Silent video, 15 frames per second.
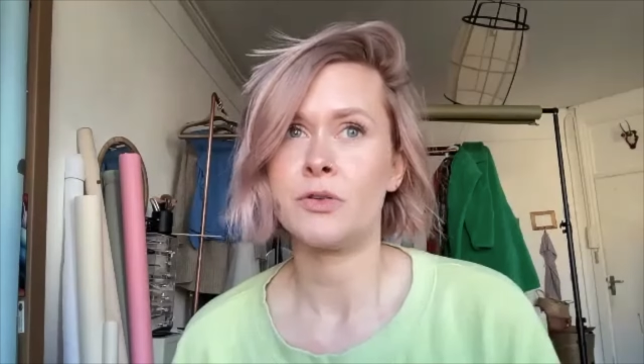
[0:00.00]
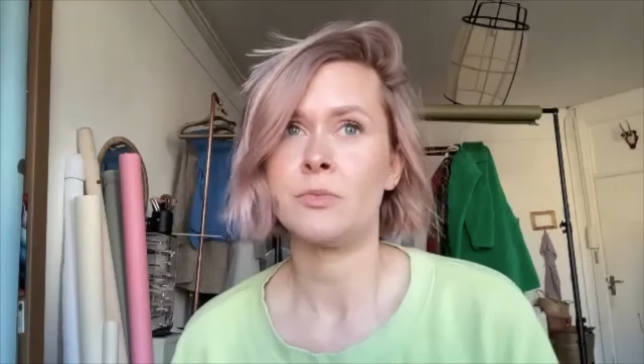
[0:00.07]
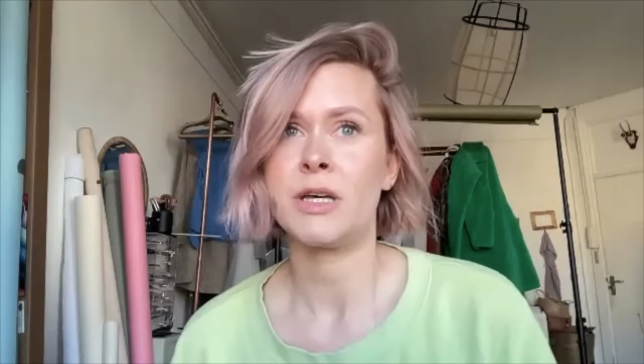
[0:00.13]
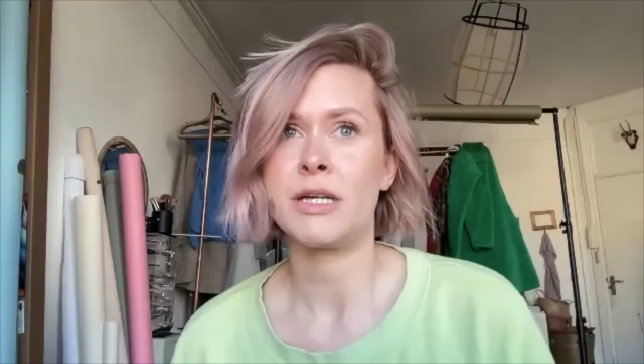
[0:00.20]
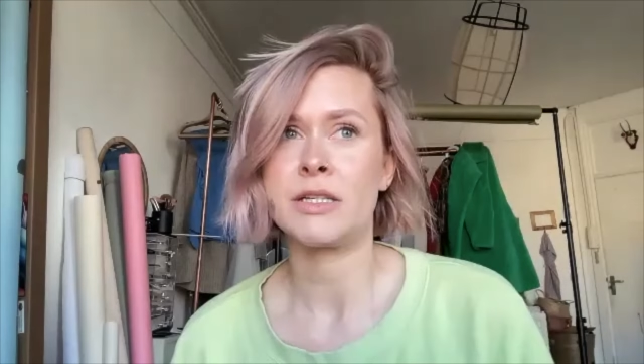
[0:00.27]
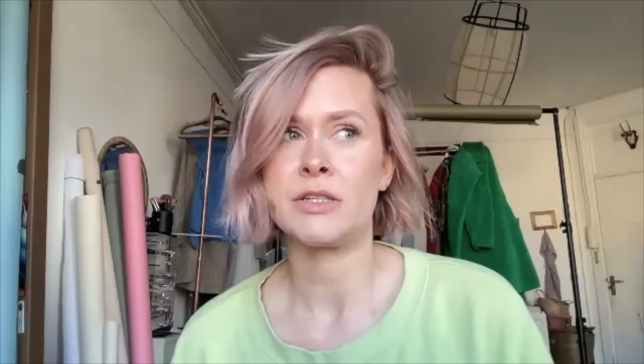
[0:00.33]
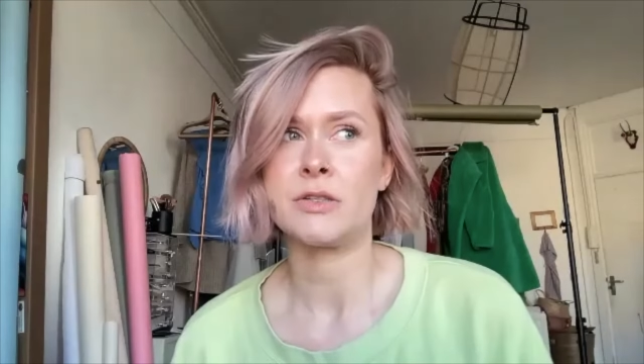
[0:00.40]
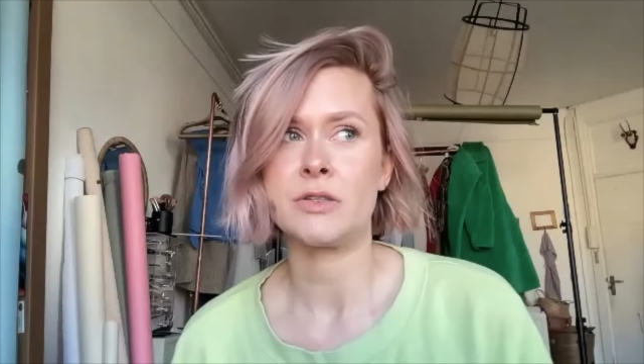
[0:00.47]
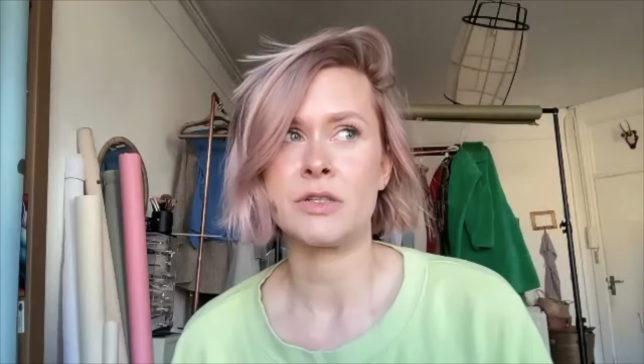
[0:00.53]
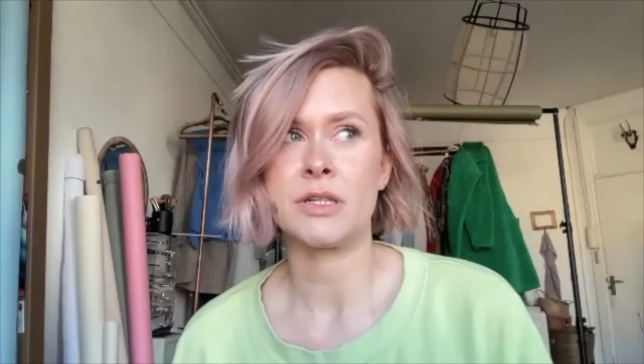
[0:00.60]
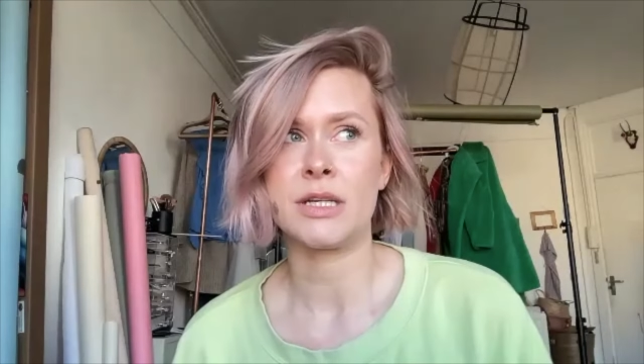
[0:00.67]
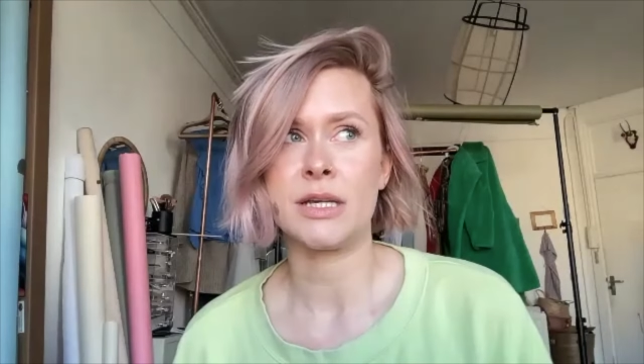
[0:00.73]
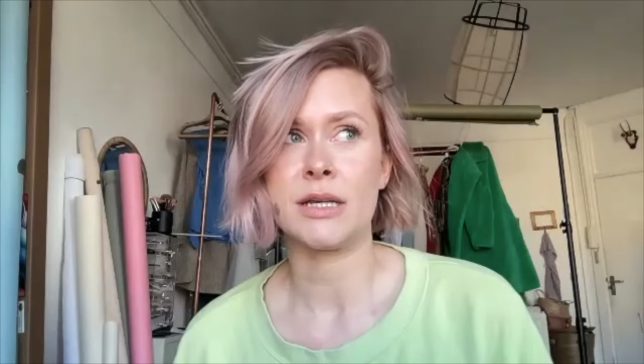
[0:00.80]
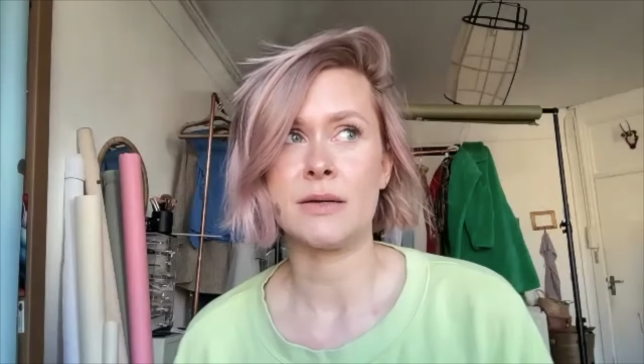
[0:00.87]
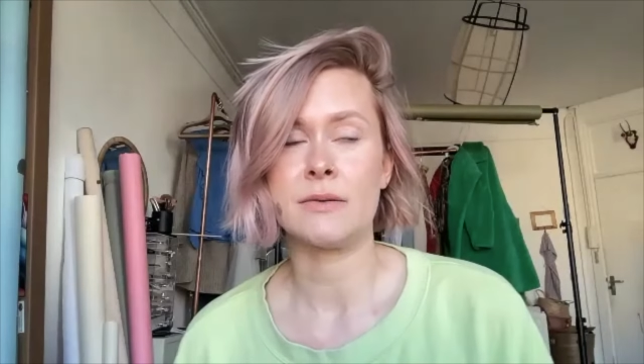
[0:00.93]
that is
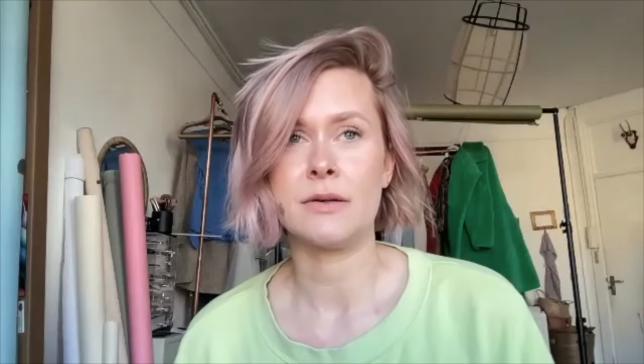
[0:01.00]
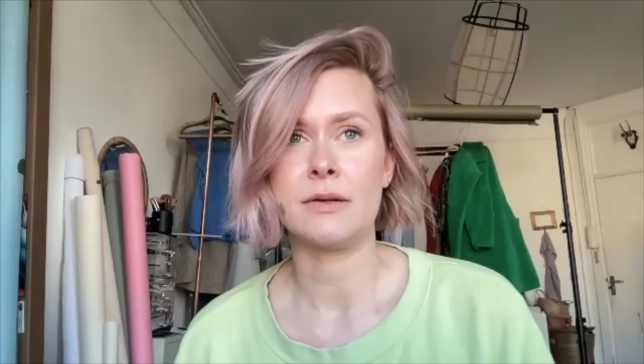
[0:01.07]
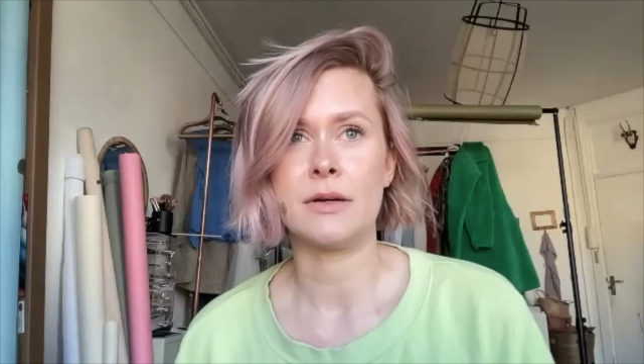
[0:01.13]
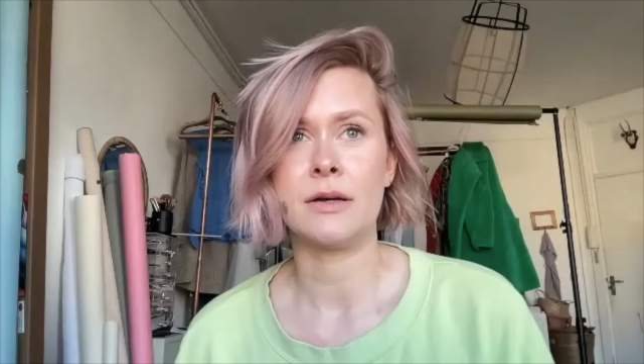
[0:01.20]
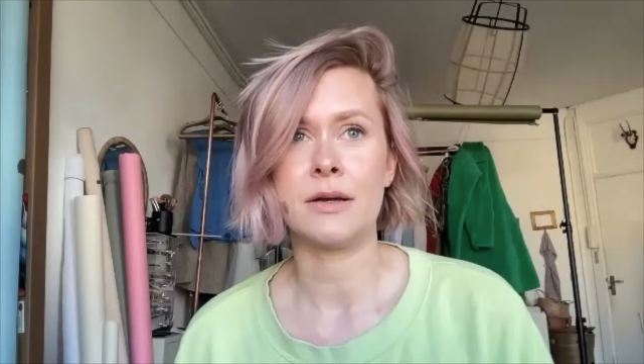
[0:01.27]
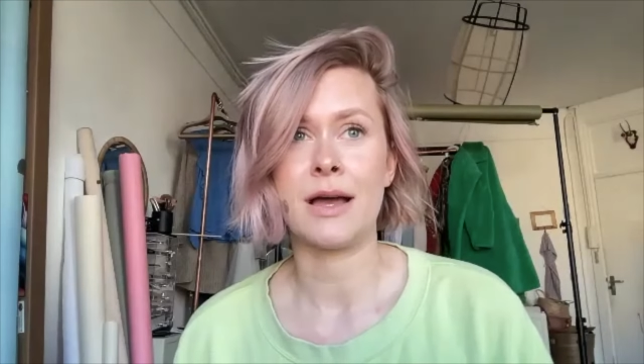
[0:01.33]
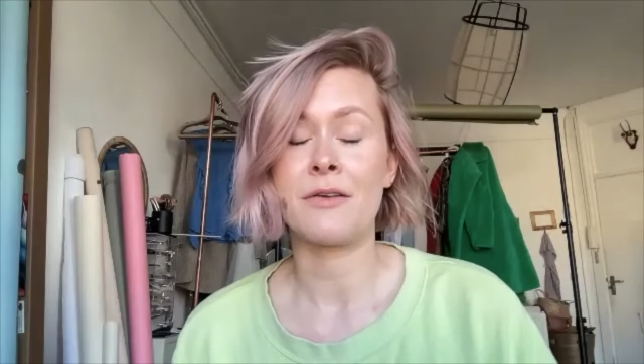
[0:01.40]
usually uh,